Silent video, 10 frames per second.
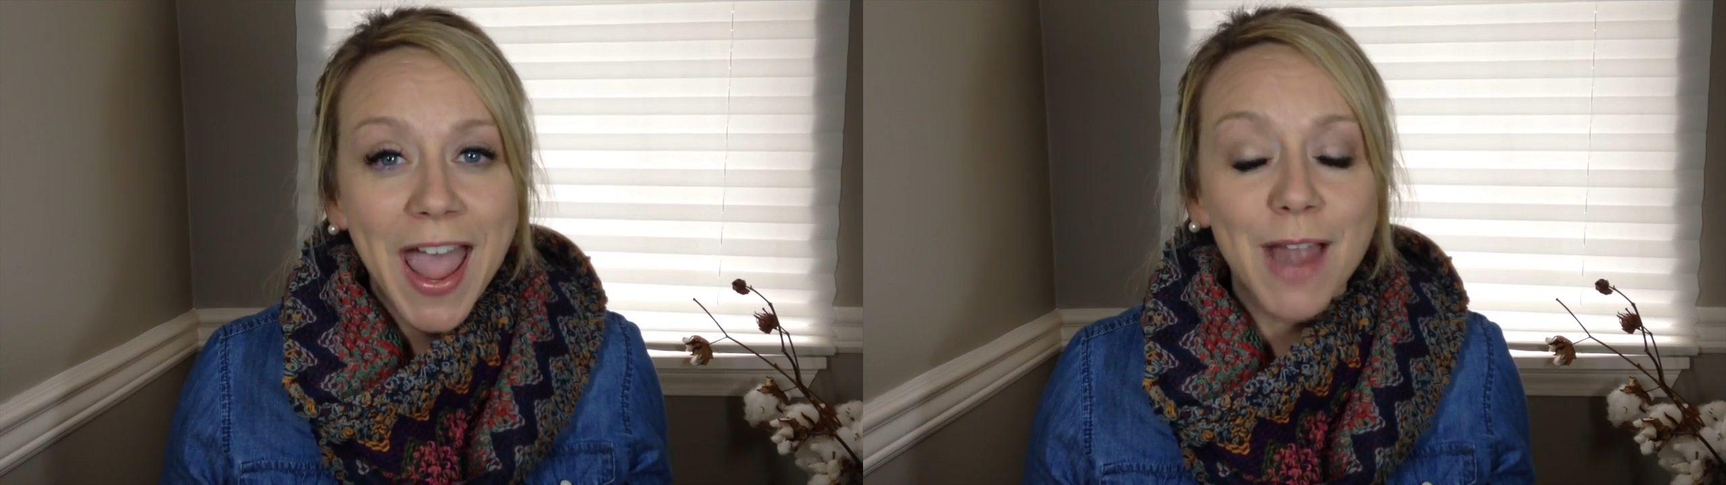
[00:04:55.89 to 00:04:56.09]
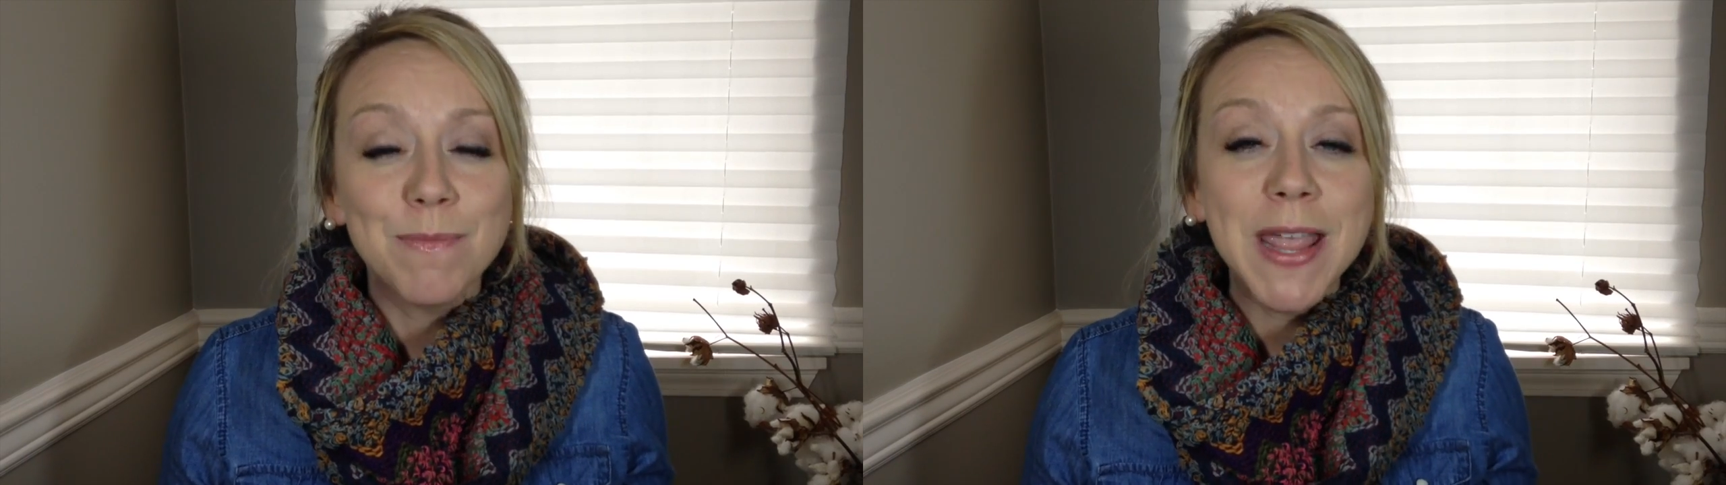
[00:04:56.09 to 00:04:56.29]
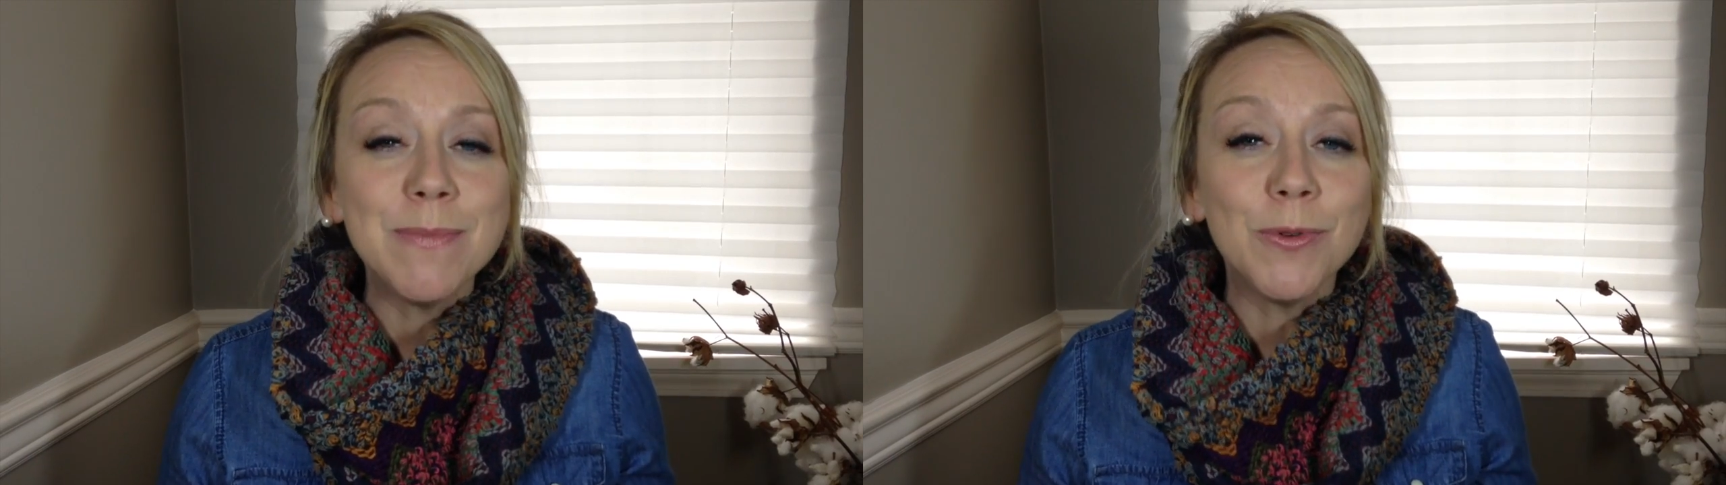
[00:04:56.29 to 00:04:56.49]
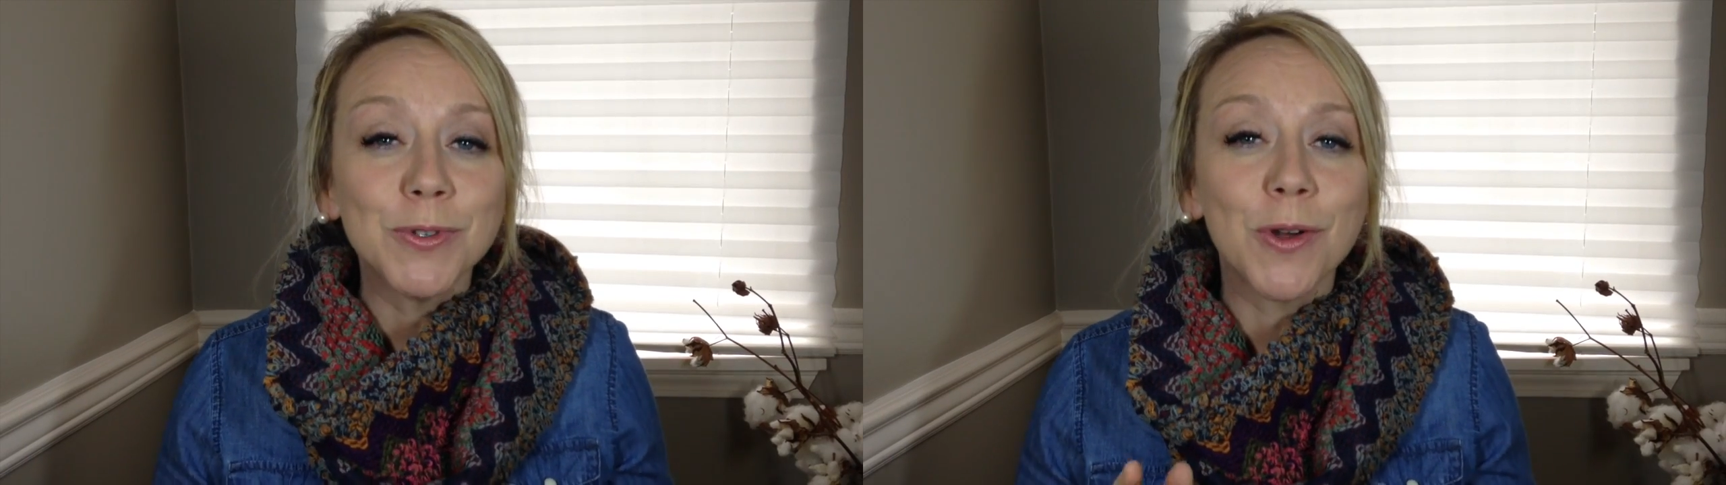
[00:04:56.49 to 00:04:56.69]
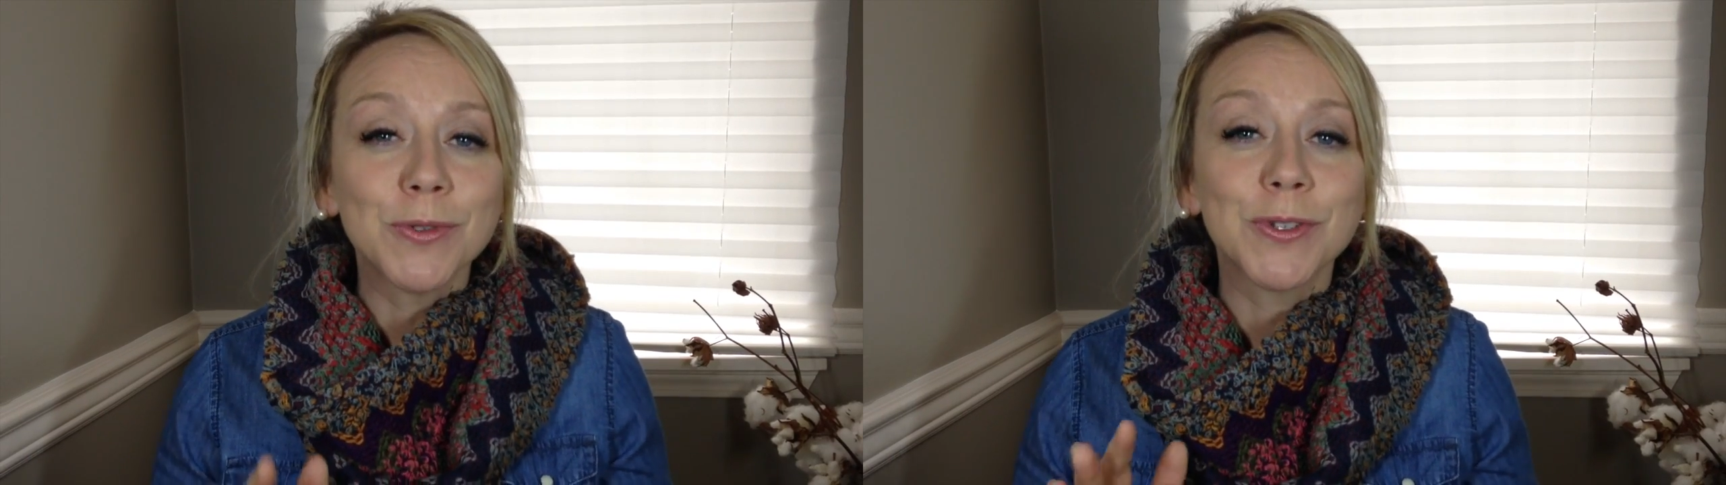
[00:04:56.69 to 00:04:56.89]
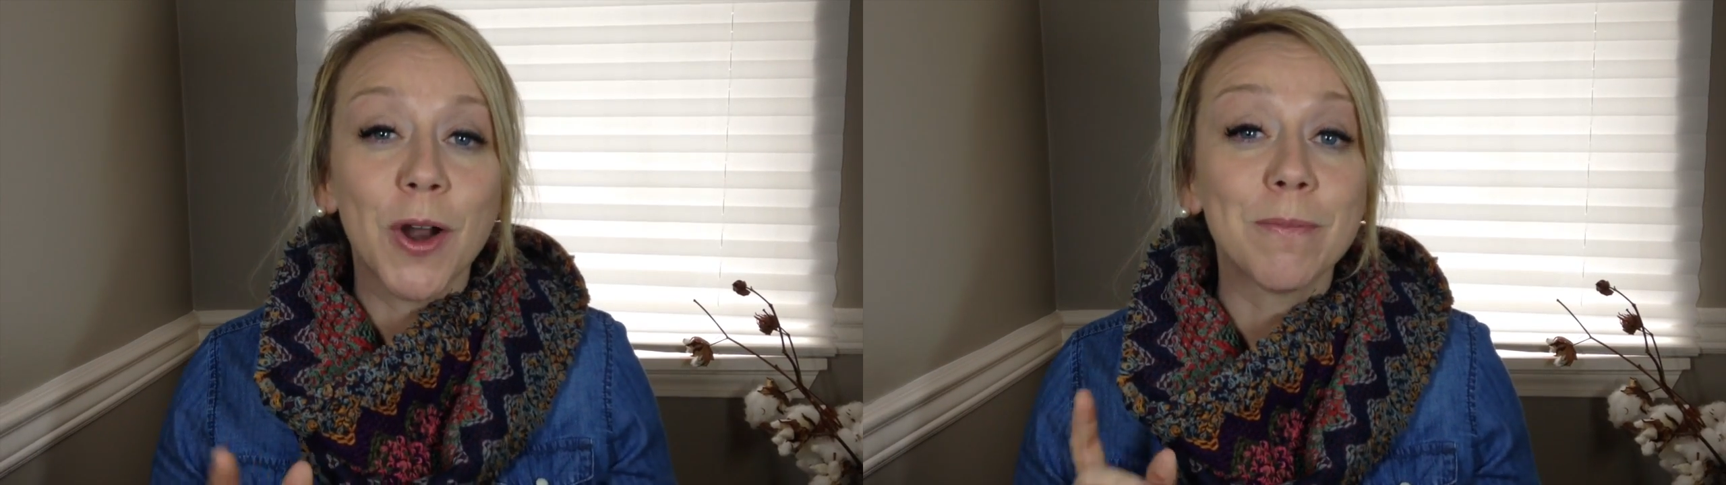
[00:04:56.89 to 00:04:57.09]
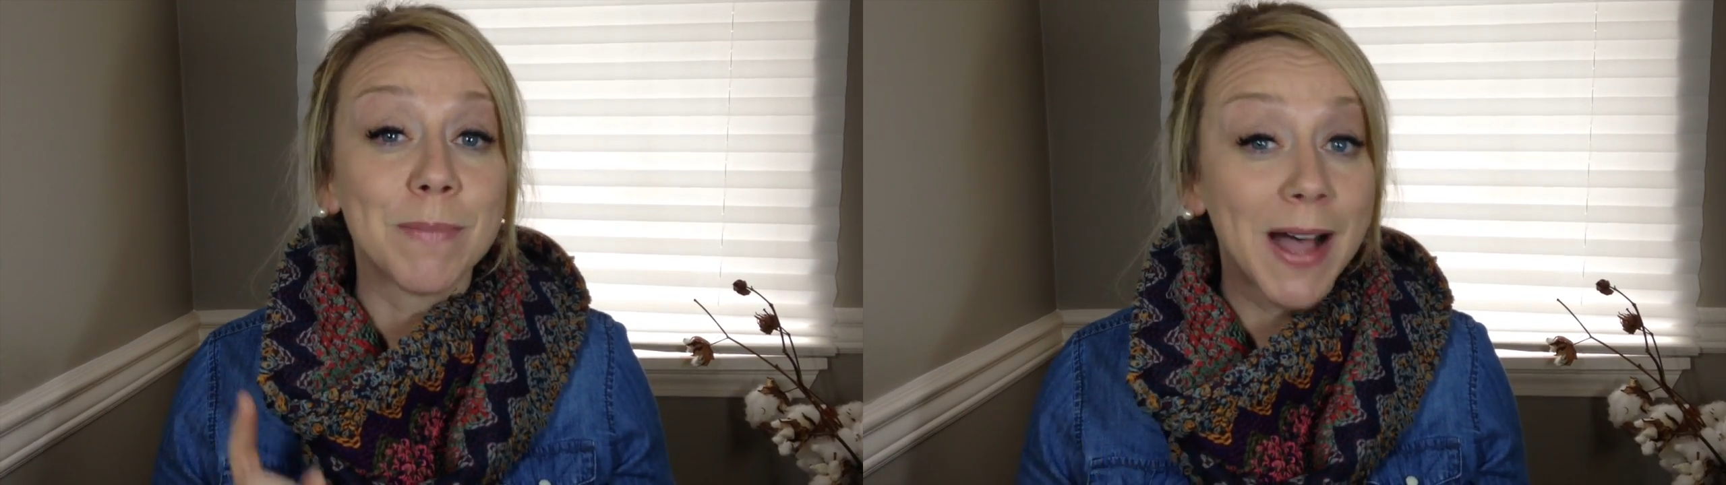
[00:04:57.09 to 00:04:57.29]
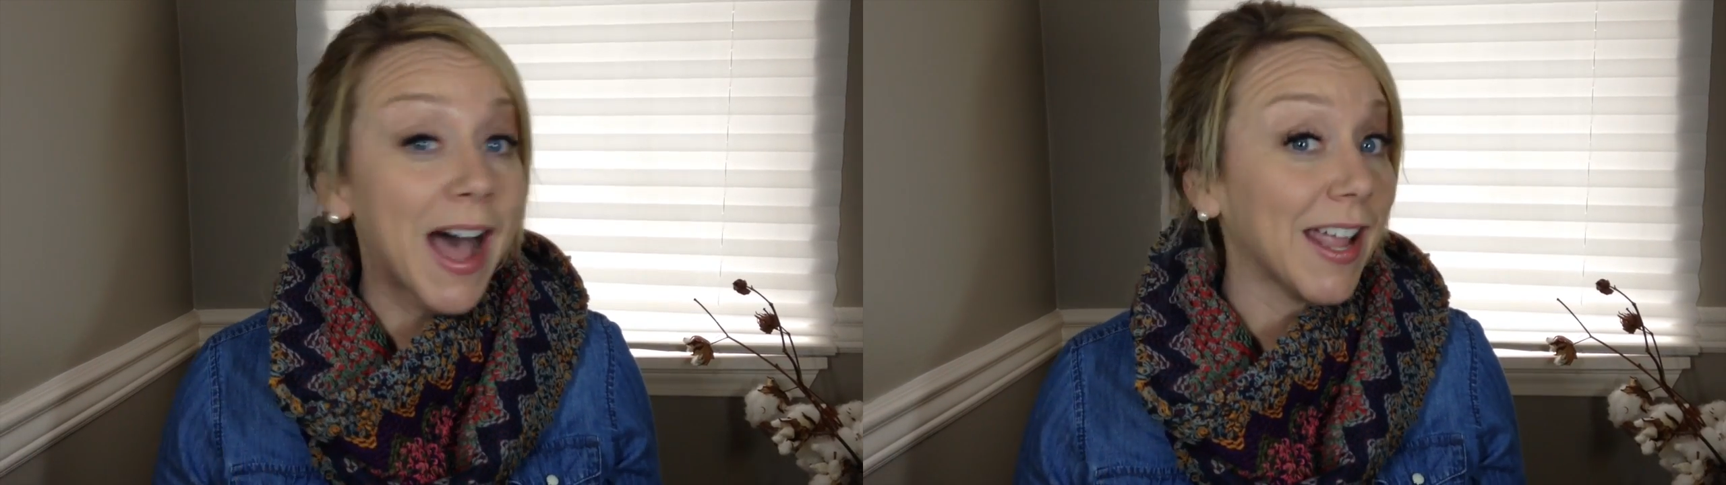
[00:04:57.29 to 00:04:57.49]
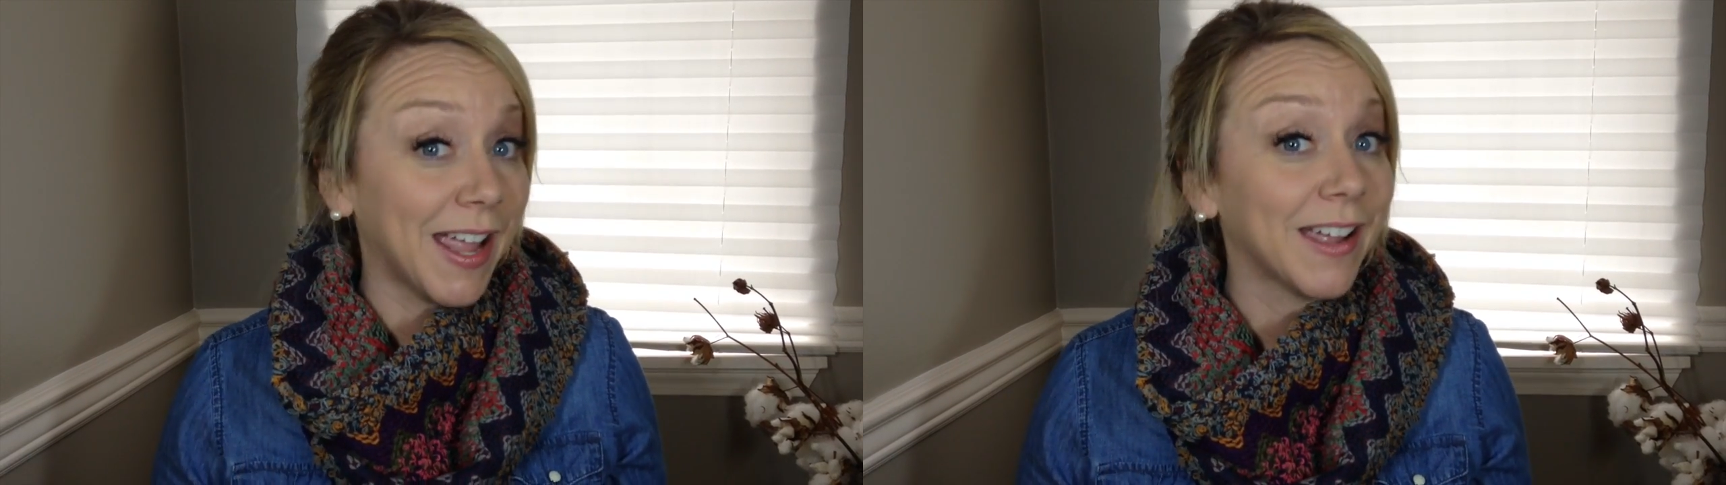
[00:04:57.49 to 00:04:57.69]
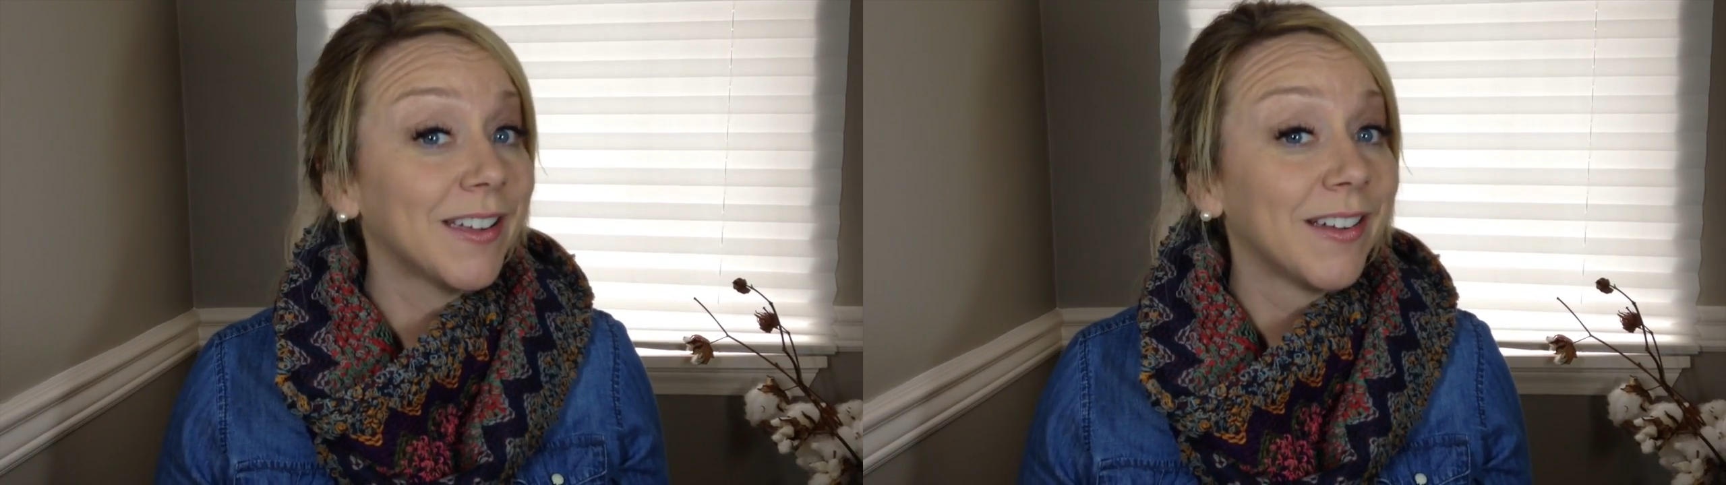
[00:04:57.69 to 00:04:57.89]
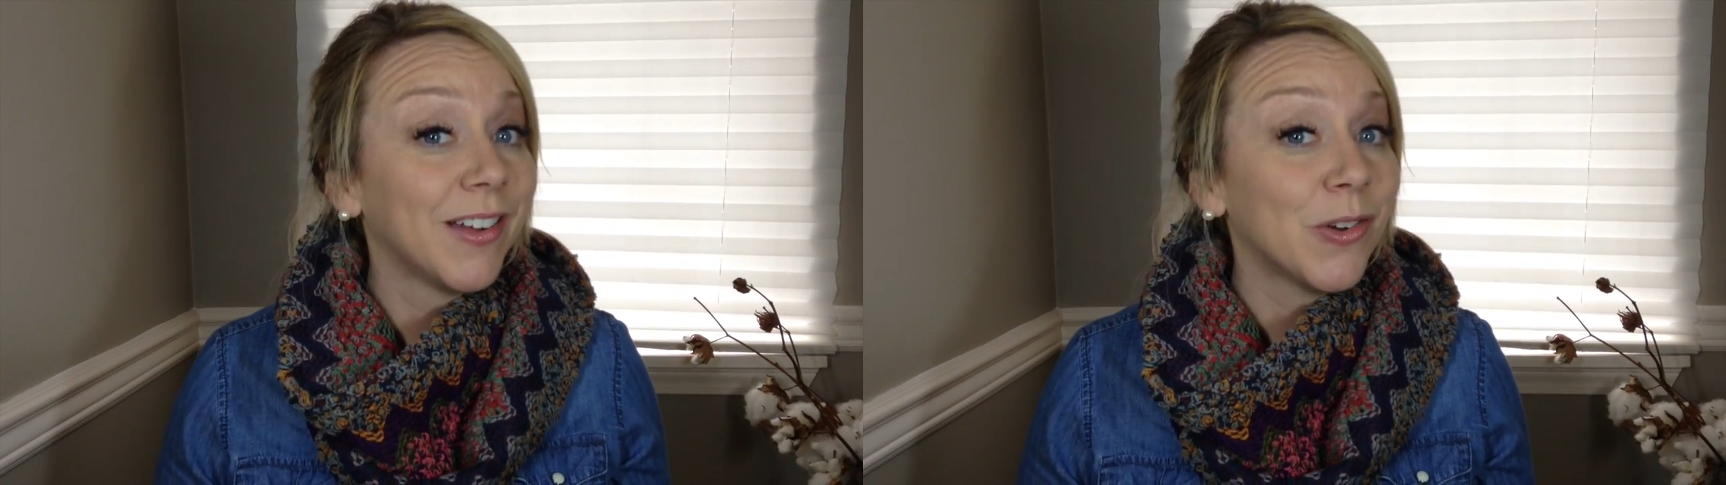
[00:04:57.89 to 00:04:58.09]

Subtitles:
and people don't start buying